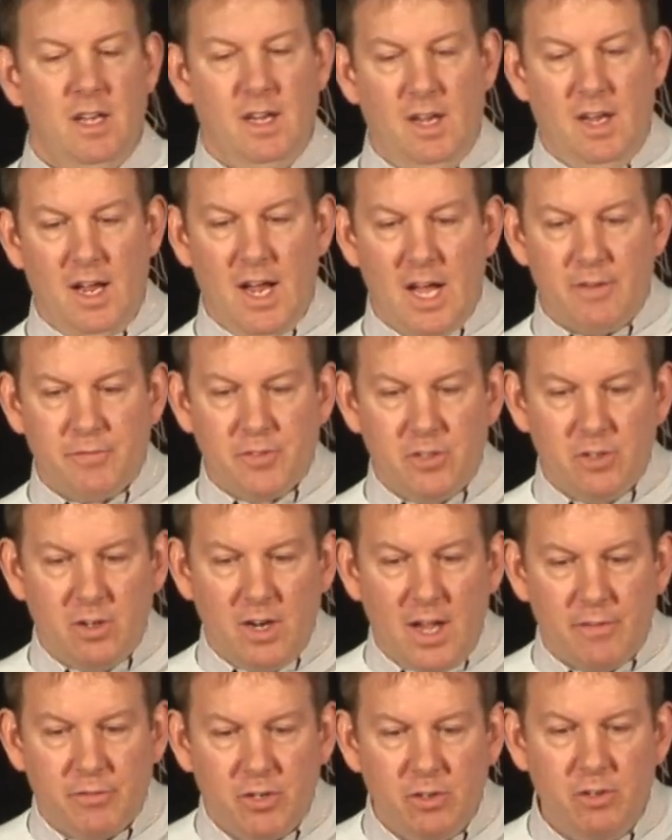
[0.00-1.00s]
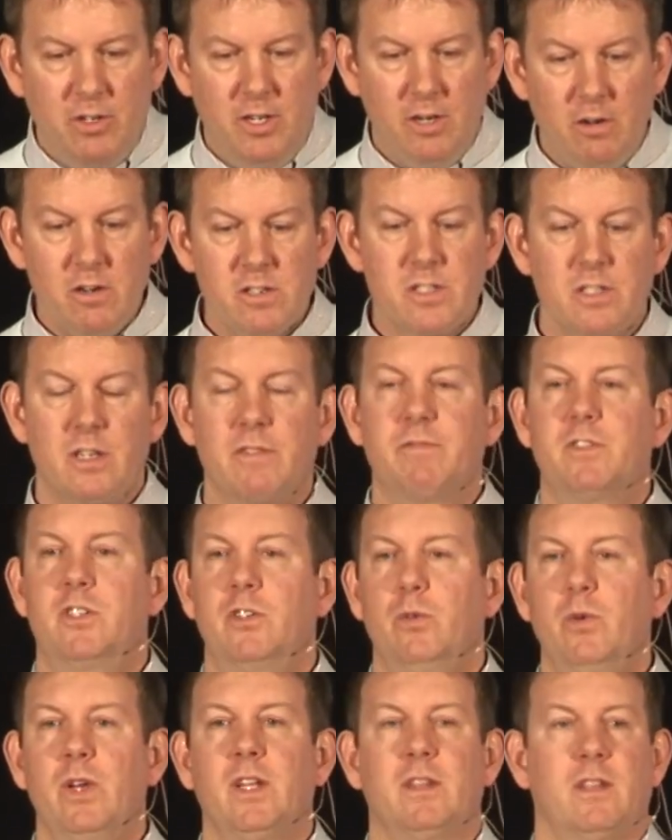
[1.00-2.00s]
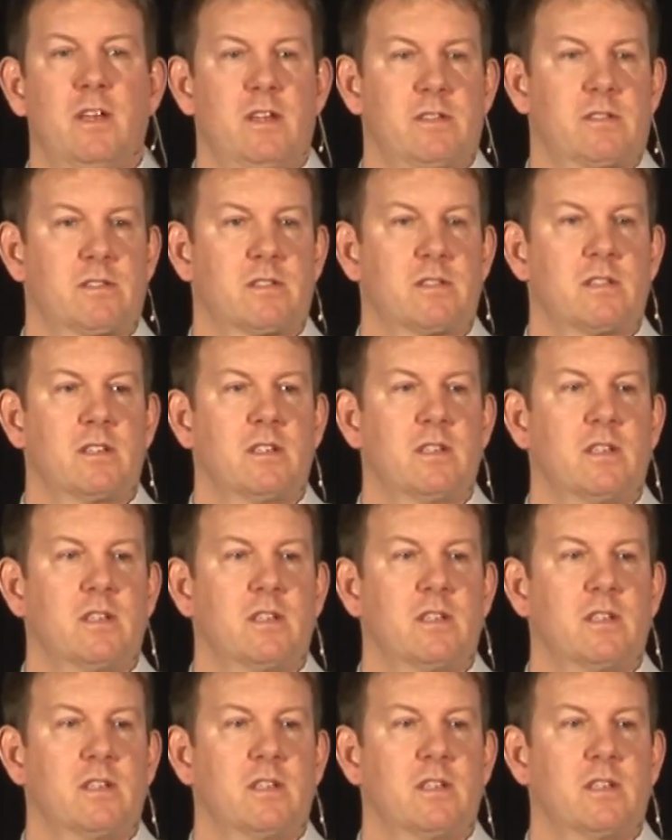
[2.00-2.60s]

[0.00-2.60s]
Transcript: After years of doing this,